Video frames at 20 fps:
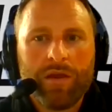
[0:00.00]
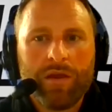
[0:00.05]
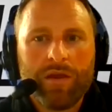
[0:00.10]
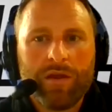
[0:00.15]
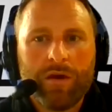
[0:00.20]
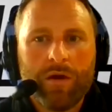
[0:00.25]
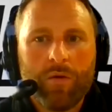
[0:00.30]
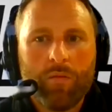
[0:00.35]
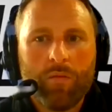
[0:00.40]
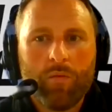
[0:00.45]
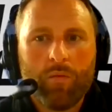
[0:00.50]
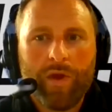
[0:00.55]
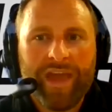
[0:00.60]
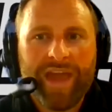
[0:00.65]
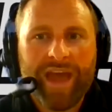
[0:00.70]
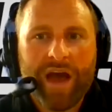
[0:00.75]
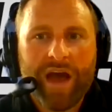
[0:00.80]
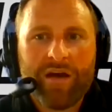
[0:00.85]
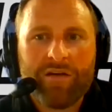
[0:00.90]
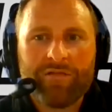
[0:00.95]
you know we
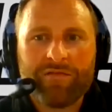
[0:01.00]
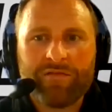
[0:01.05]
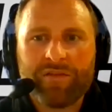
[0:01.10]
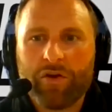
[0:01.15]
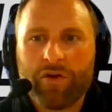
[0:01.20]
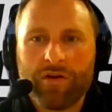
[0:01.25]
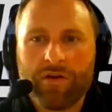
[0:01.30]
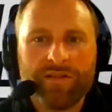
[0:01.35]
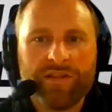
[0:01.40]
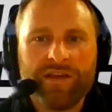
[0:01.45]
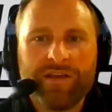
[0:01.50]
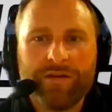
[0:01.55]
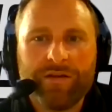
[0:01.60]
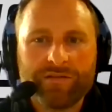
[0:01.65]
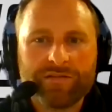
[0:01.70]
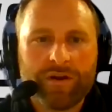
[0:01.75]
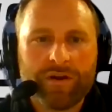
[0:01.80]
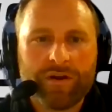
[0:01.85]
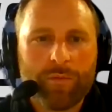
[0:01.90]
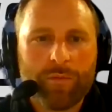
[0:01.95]
have current
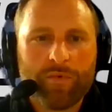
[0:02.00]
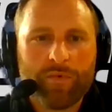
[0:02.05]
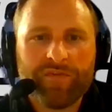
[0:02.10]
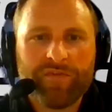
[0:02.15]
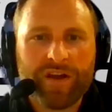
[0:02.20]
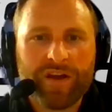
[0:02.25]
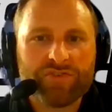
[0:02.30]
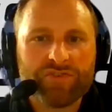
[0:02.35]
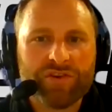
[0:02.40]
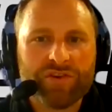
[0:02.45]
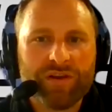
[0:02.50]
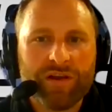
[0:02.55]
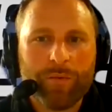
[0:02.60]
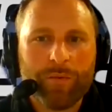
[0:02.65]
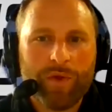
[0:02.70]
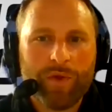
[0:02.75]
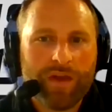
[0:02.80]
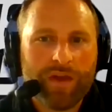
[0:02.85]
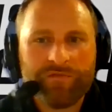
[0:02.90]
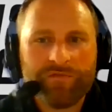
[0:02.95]
leaders in our profession
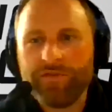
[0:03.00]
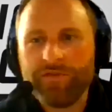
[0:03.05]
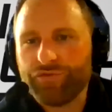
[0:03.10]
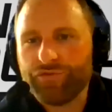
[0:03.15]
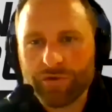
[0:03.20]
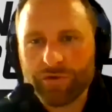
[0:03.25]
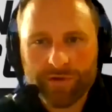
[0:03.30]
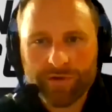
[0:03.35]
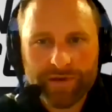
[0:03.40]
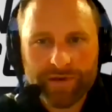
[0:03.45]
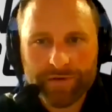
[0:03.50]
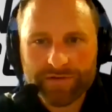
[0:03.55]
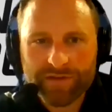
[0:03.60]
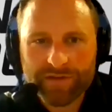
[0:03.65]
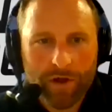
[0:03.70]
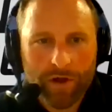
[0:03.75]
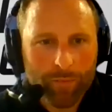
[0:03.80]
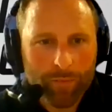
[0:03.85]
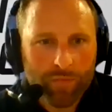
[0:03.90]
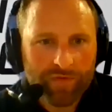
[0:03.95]
and we have future leaders
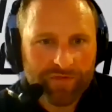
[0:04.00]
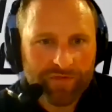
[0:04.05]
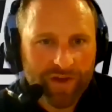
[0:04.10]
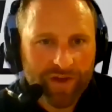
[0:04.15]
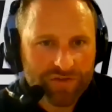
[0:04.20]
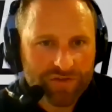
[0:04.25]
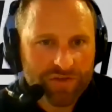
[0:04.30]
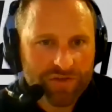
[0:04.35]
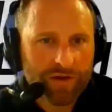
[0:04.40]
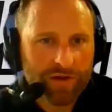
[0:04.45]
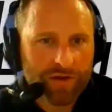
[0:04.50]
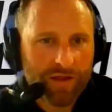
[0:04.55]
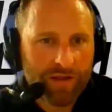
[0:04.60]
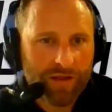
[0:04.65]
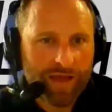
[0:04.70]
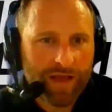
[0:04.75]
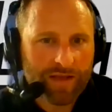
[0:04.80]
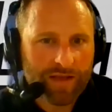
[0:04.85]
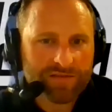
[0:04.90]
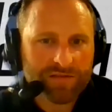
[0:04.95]
in our profession,
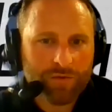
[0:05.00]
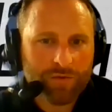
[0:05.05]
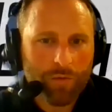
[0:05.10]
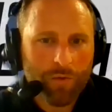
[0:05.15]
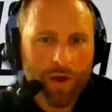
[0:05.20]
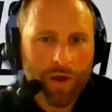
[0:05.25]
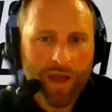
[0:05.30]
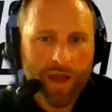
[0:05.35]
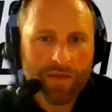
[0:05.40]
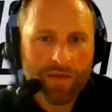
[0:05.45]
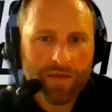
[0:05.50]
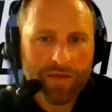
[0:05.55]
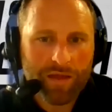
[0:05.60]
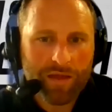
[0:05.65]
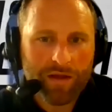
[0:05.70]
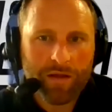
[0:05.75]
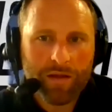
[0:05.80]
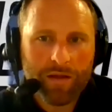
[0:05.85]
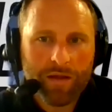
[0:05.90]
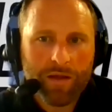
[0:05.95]
and that's the way that.